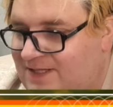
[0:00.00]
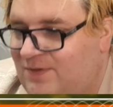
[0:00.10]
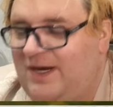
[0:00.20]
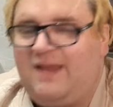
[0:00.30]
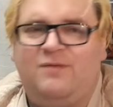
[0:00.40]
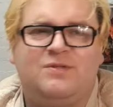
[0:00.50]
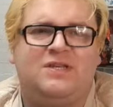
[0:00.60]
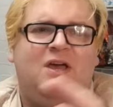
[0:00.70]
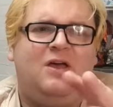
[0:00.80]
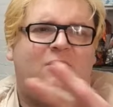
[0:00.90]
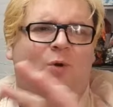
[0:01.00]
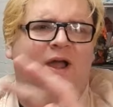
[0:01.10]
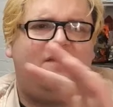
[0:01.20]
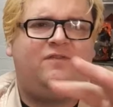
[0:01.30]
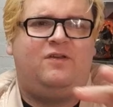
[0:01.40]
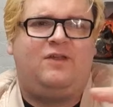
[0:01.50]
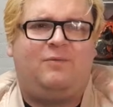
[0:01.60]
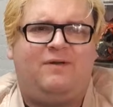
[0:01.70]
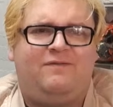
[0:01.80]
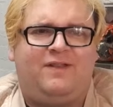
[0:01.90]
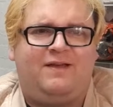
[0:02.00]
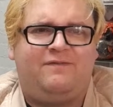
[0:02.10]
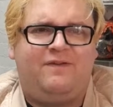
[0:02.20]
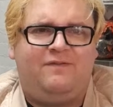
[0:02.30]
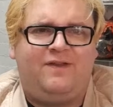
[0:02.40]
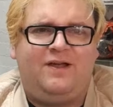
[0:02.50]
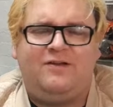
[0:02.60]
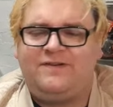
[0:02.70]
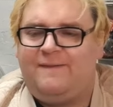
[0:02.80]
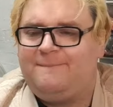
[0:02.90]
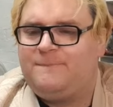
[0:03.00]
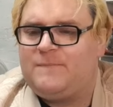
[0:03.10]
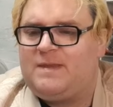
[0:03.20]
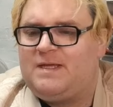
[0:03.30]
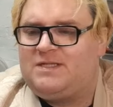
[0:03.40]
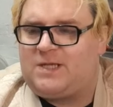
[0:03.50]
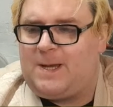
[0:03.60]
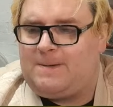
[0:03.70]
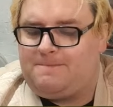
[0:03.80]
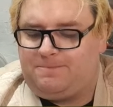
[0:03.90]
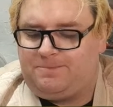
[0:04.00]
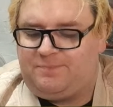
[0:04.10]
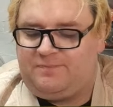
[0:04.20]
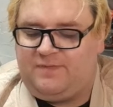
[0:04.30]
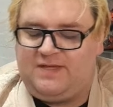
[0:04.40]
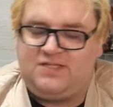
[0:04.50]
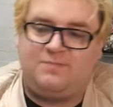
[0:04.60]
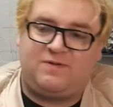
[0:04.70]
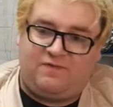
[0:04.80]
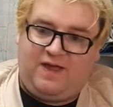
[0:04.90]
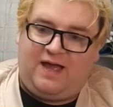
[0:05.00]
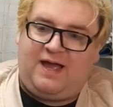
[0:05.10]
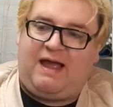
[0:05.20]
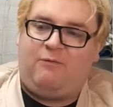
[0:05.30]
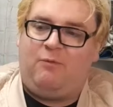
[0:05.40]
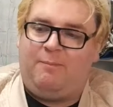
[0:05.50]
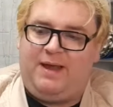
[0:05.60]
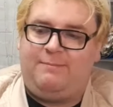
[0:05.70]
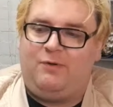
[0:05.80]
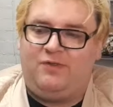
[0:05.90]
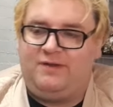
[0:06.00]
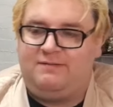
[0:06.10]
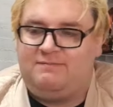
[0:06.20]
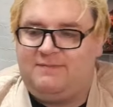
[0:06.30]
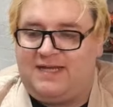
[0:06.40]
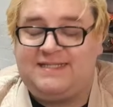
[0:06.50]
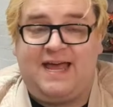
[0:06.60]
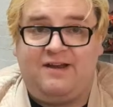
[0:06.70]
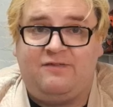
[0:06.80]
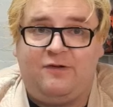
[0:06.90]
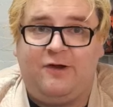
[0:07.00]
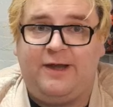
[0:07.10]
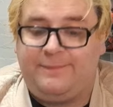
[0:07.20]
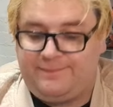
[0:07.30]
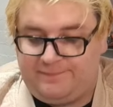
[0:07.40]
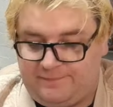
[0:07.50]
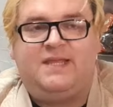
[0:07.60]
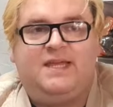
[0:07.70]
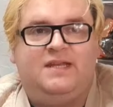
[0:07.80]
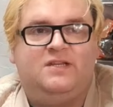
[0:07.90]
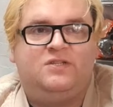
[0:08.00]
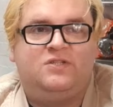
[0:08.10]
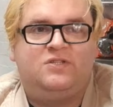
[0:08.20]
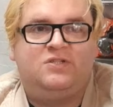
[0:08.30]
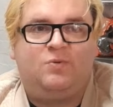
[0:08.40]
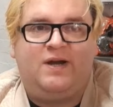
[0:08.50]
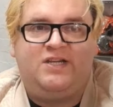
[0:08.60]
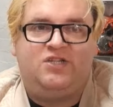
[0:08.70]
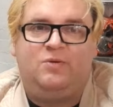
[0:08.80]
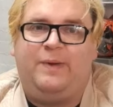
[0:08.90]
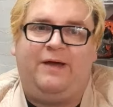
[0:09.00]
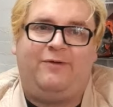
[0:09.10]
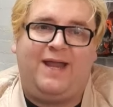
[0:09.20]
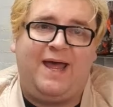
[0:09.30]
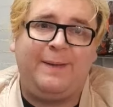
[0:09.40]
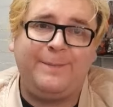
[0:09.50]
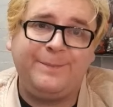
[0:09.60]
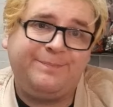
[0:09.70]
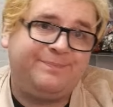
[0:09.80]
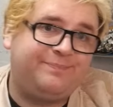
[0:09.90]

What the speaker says: for this one, and there was quite a few that went for like 50 odd. So in terms of that, I won't pay more than a tenner for it. You're making £22 net.